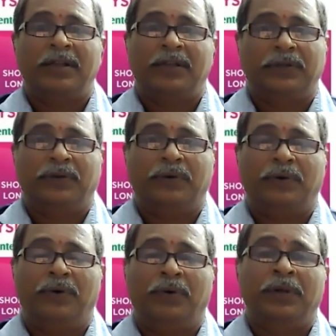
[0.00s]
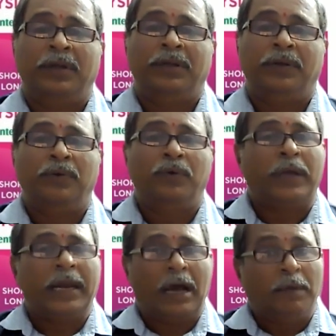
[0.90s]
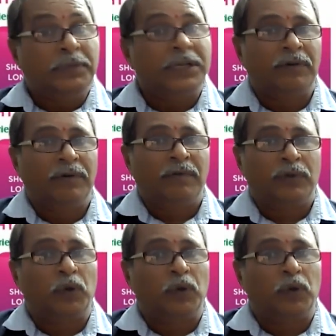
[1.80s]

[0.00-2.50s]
So you can observe